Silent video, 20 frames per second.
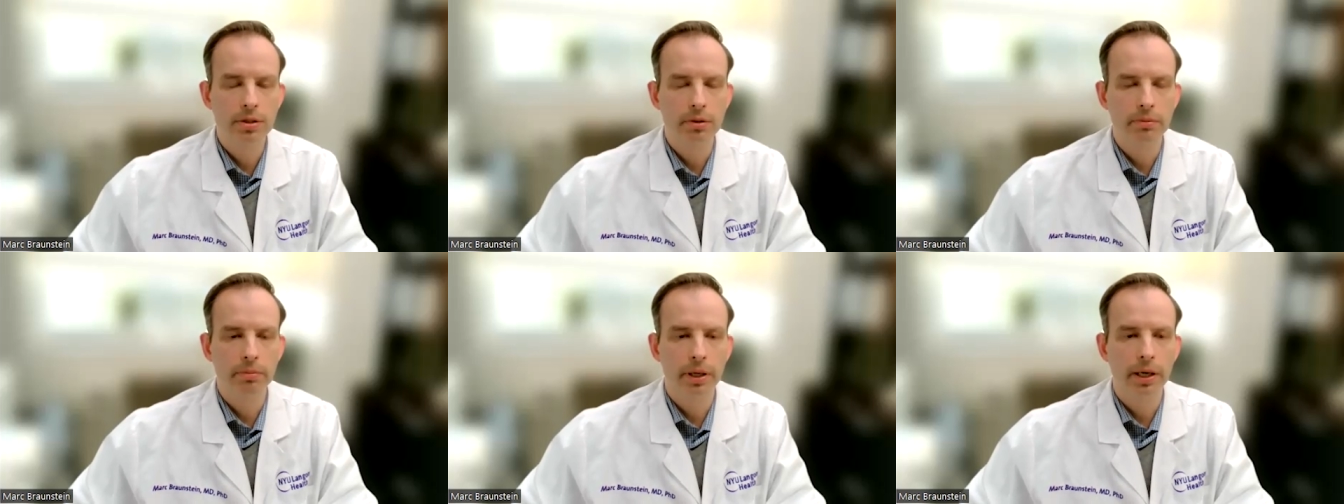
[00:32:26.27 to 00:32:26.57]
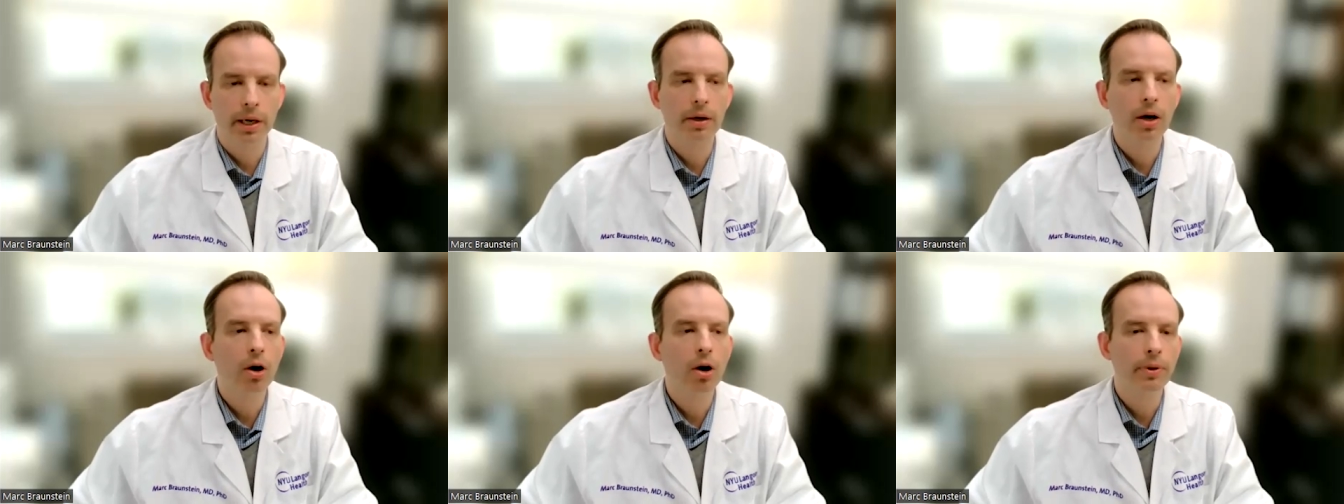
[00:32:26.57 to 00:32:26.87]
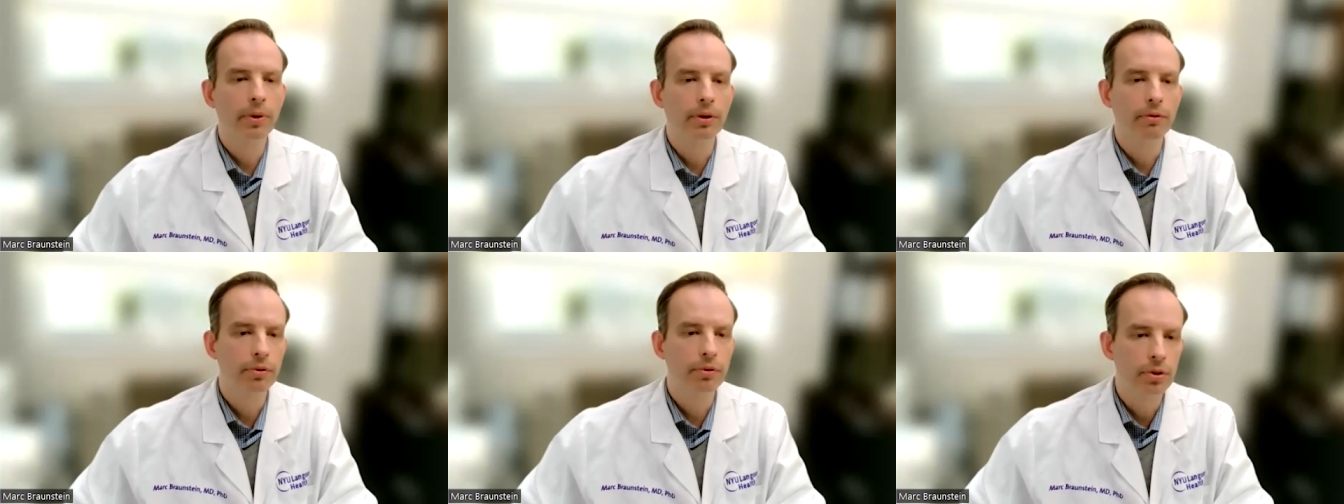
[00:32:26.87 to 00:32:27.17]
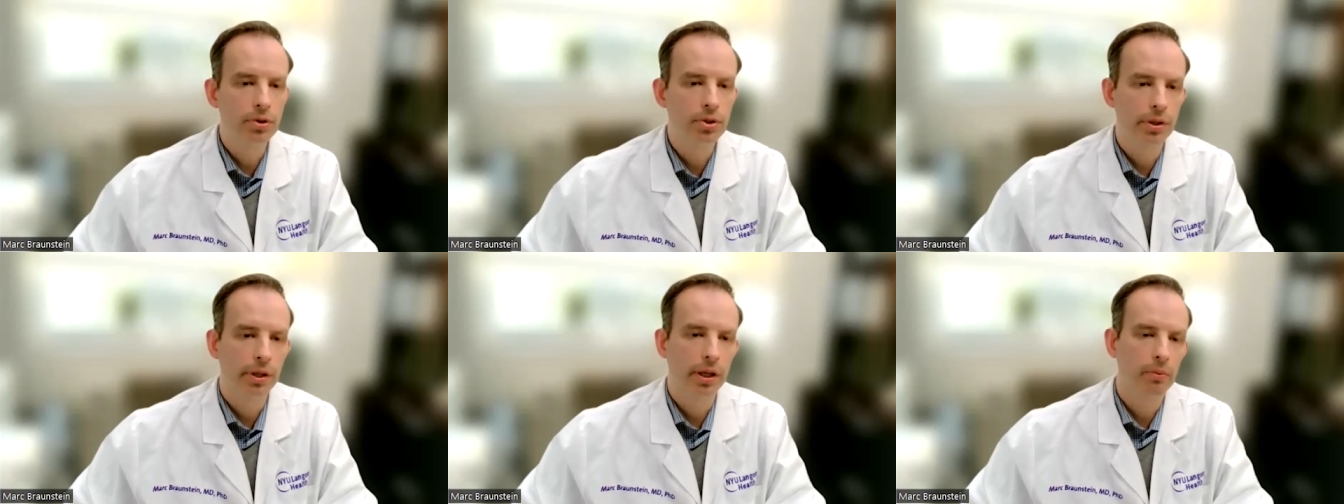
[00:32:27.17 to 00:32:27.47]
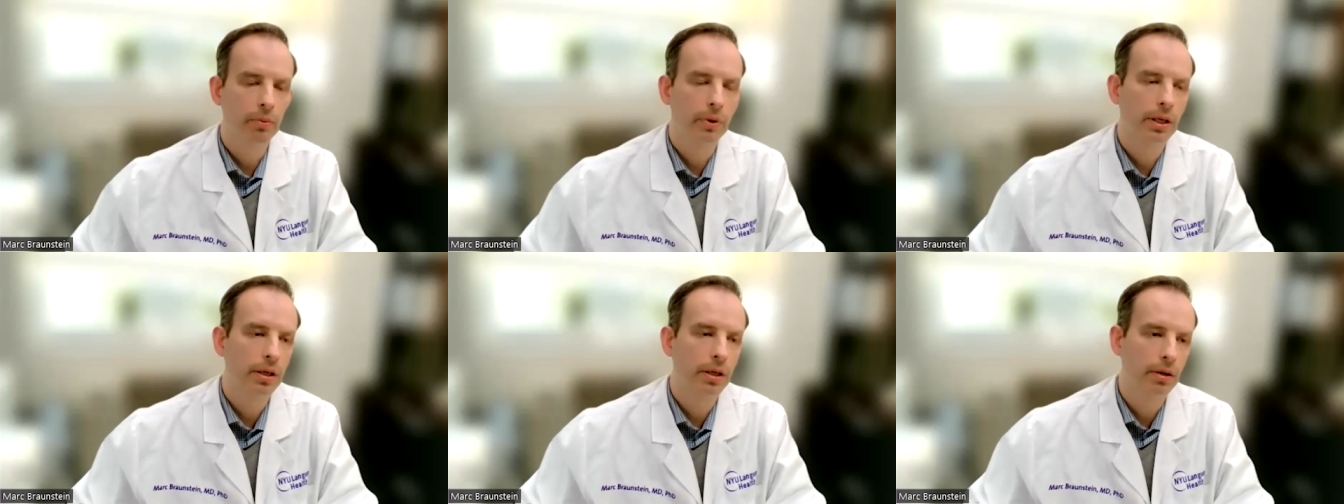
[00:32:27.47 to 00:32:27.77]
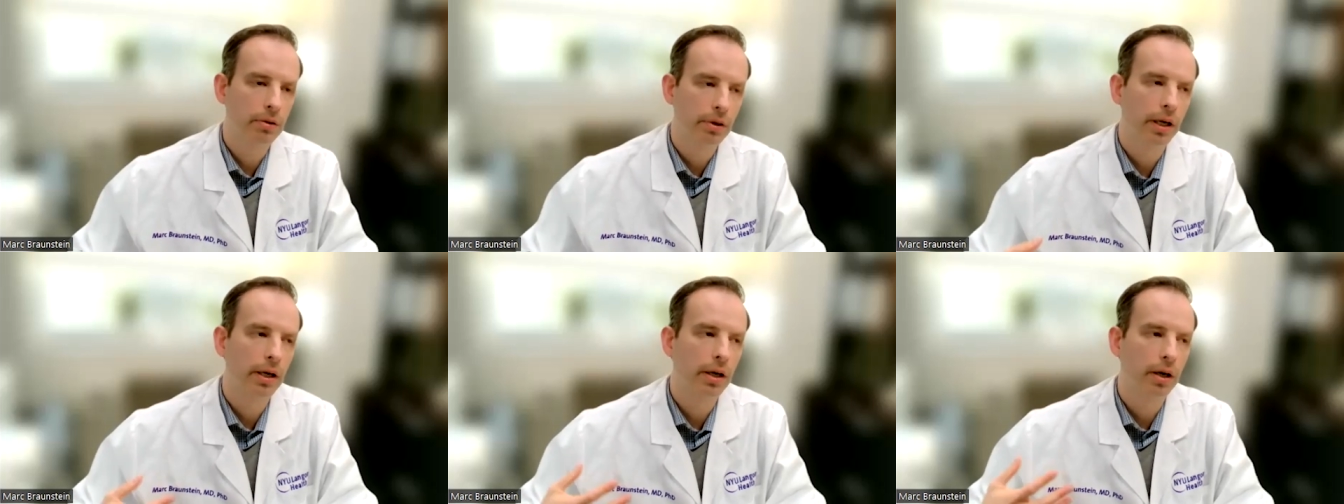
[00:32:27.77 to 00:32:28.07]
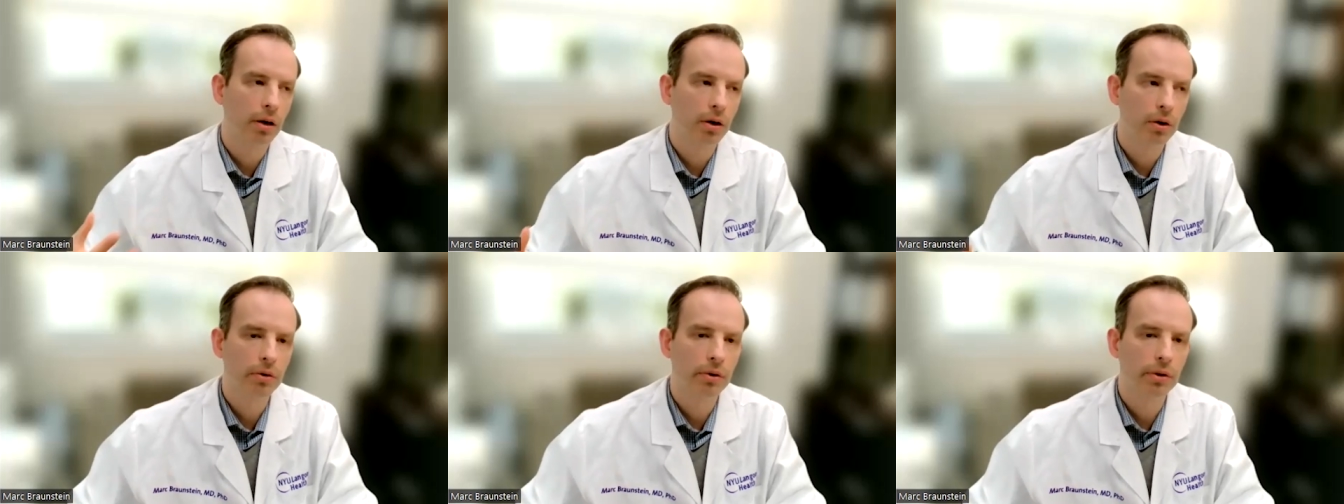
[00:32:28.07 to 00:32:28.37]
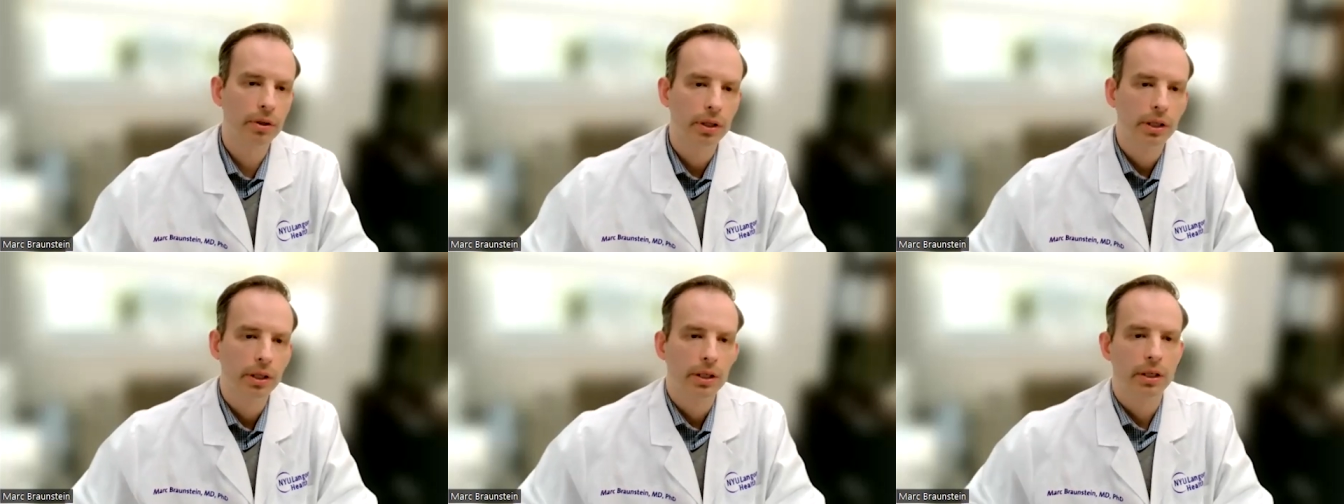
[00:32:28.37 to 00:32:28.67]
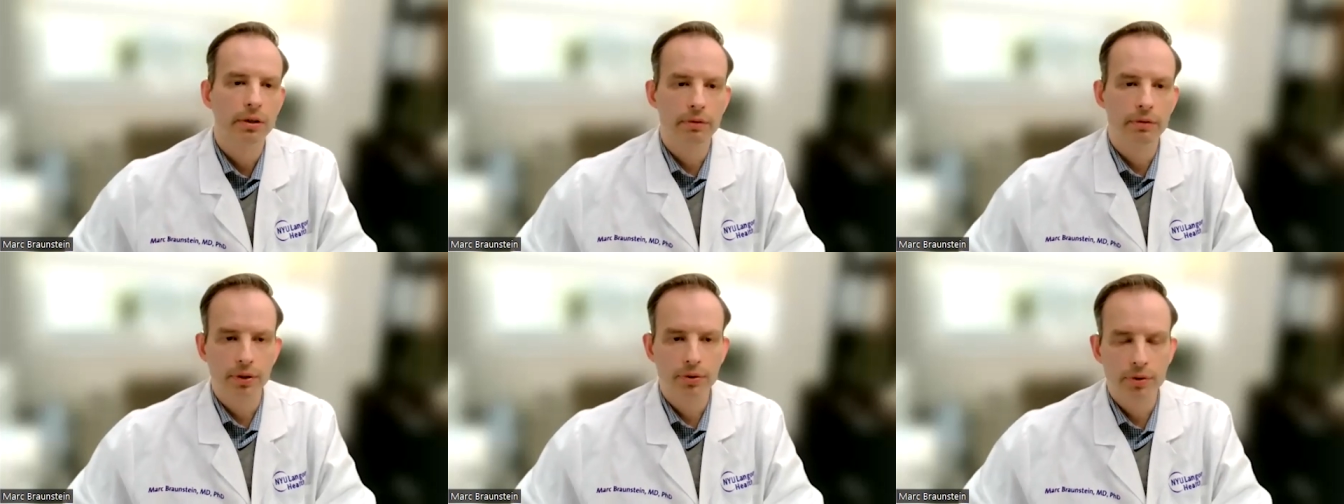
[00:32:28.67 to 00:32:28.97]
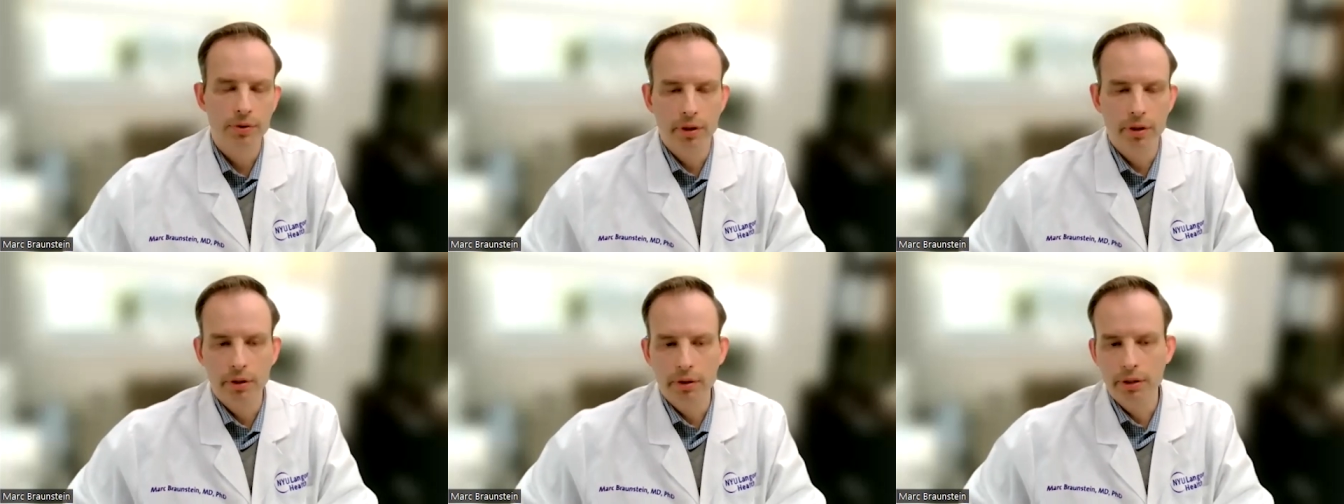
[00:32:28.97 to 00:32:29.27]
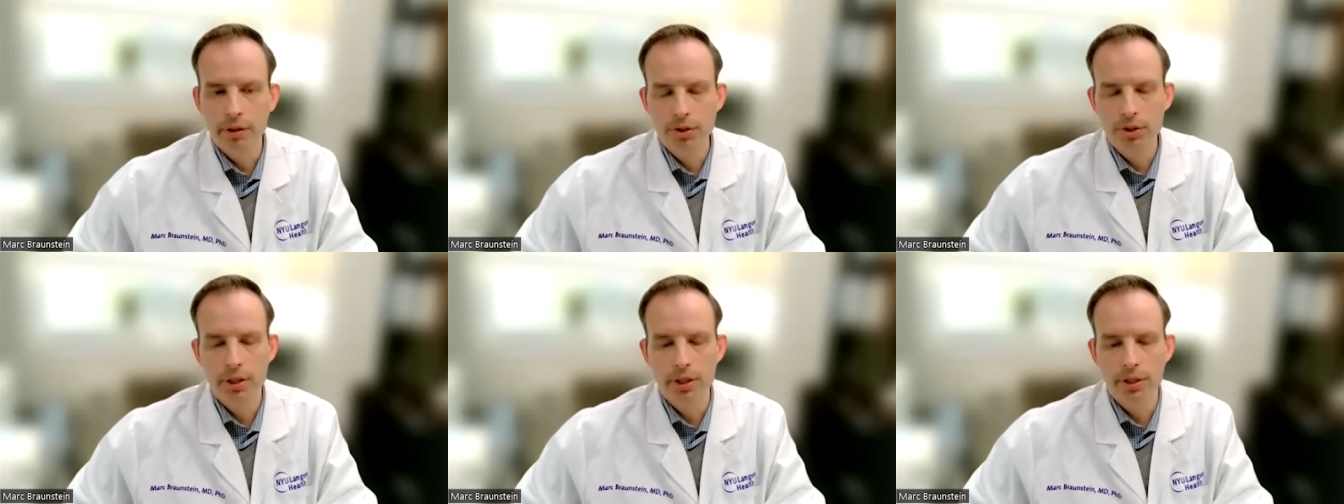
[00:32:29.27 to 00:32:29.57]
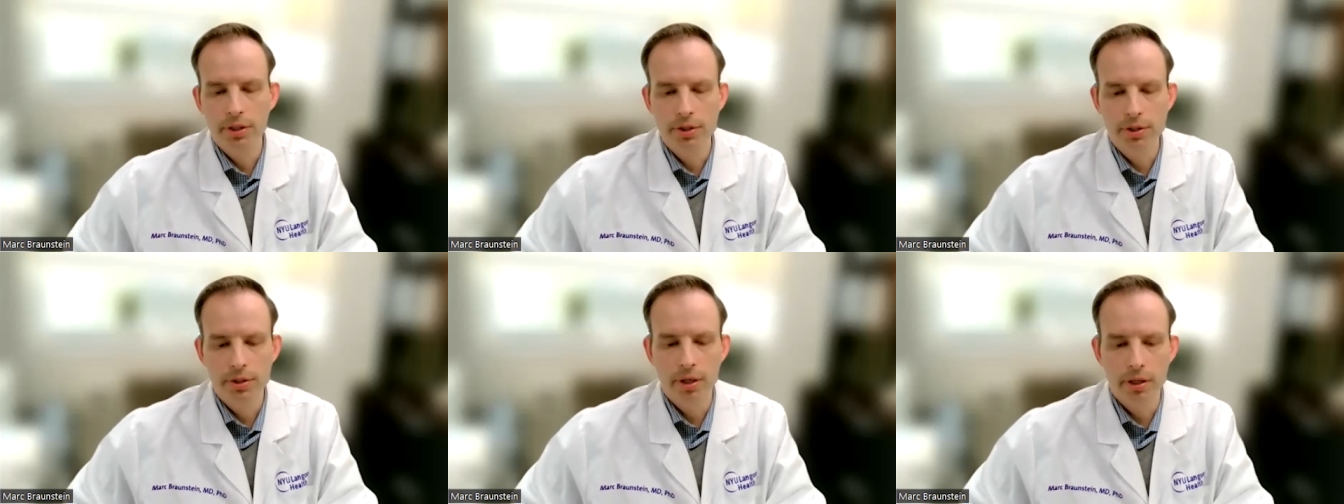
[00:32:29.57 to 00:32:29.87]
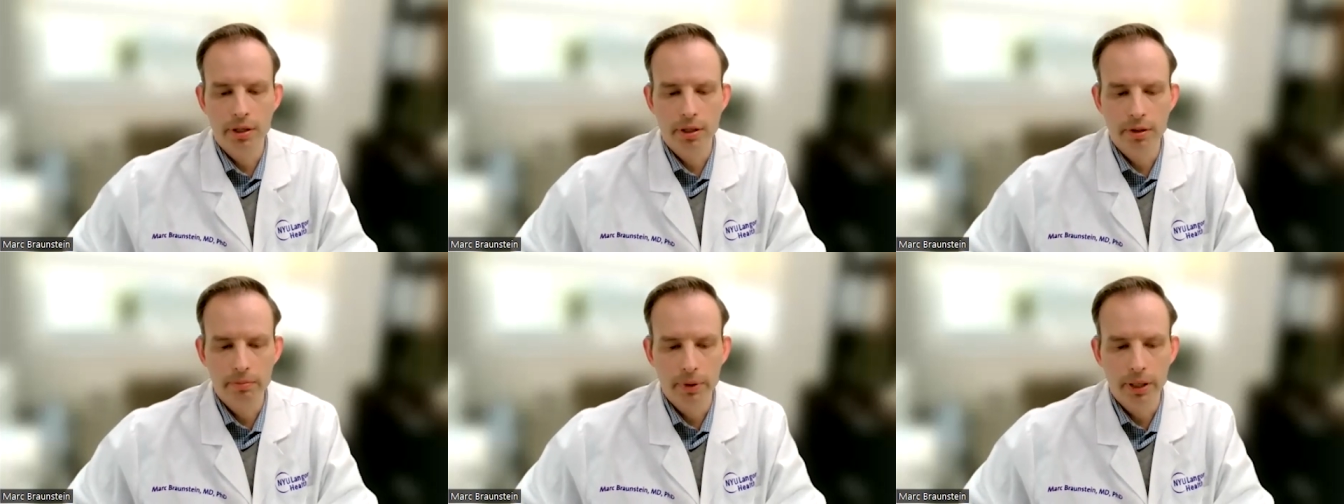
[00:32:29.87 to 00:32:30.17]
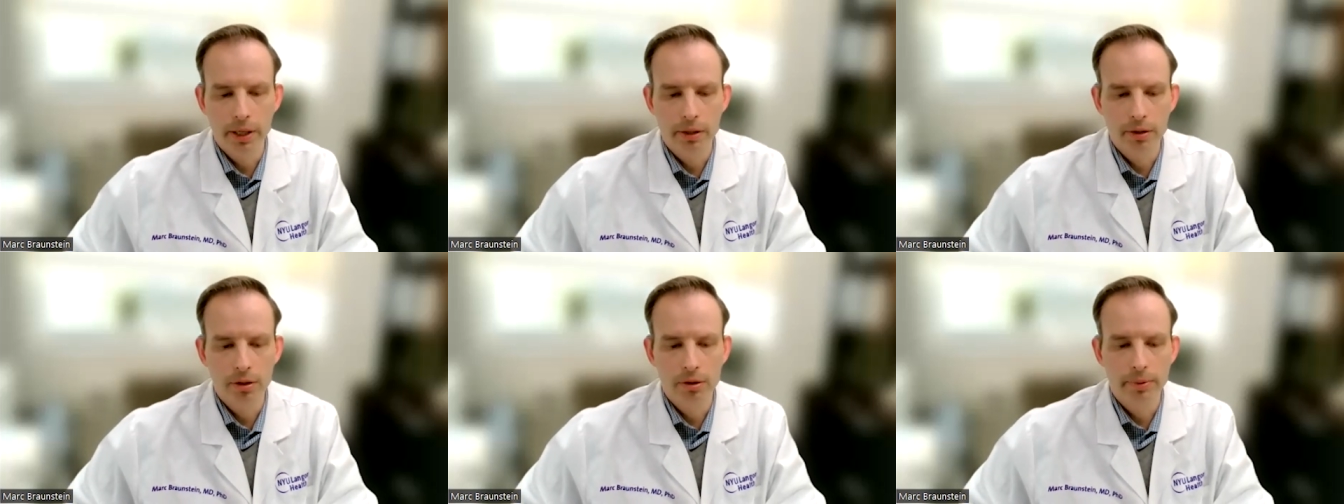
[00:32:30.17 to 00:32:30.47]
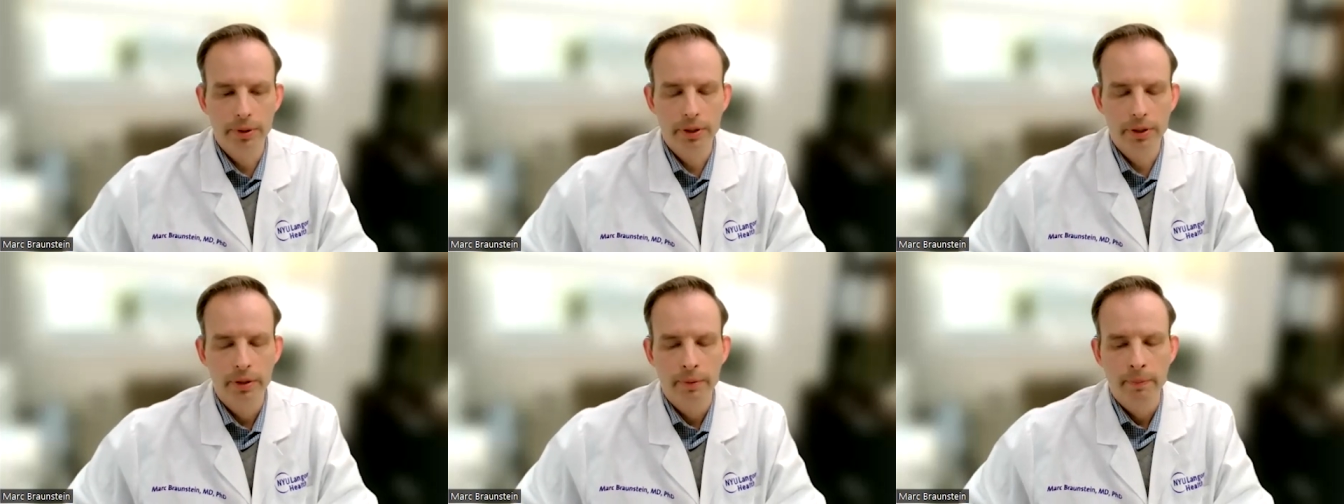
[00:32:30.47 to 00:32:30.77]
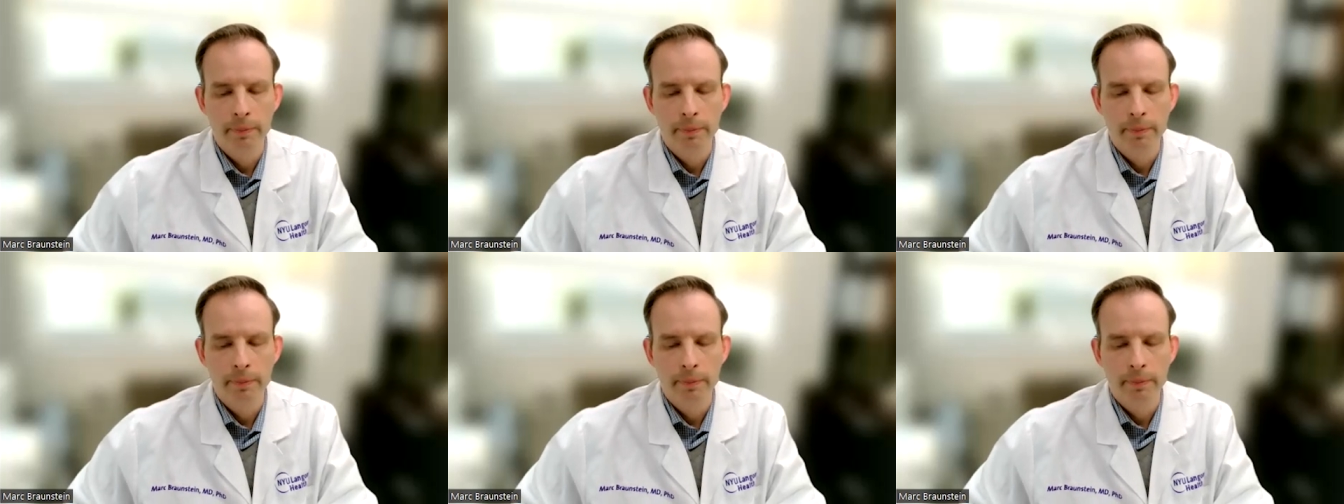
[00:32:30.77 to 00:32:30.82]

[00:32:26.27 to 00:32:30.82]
but I hope in the future that we can create our own investigator-initiated study in myeloma.